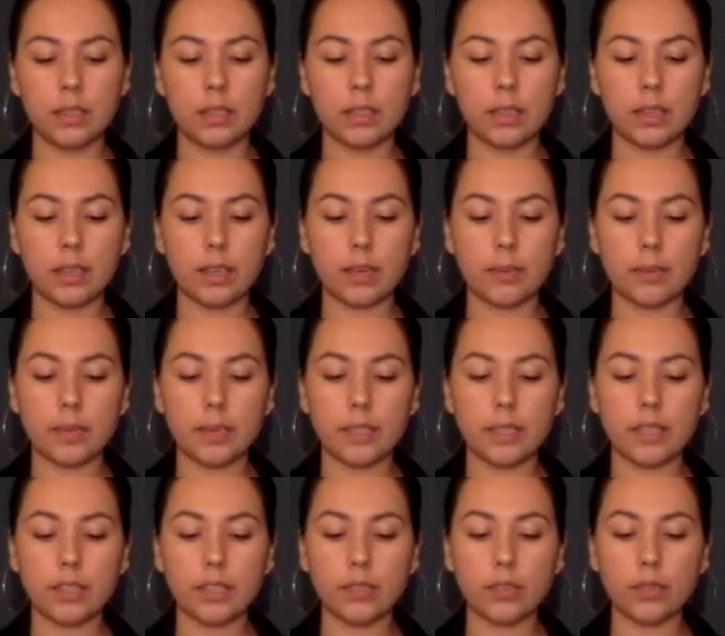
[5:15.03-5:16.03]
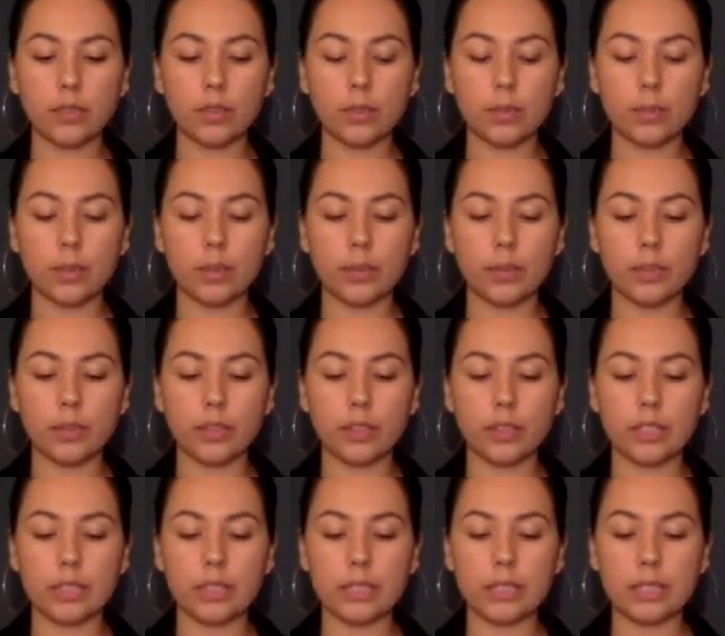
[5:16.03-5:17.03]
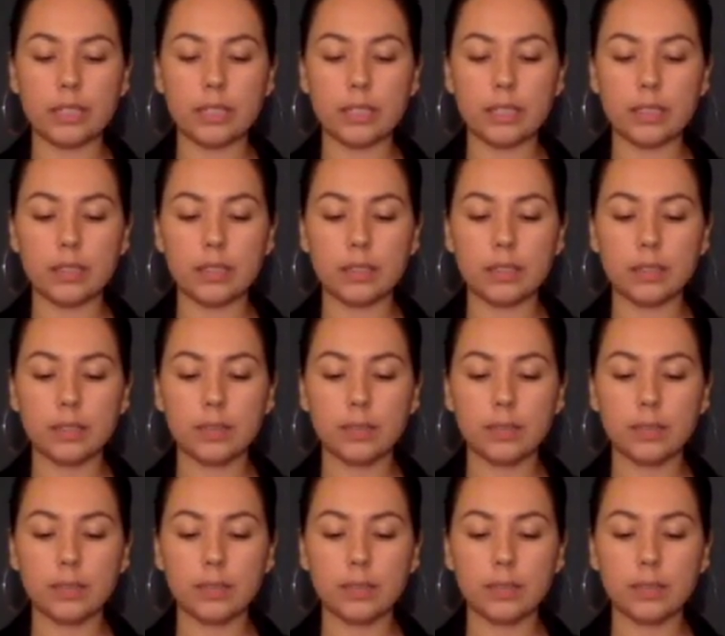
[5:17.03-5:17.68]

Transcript: They have been here for about 13 days.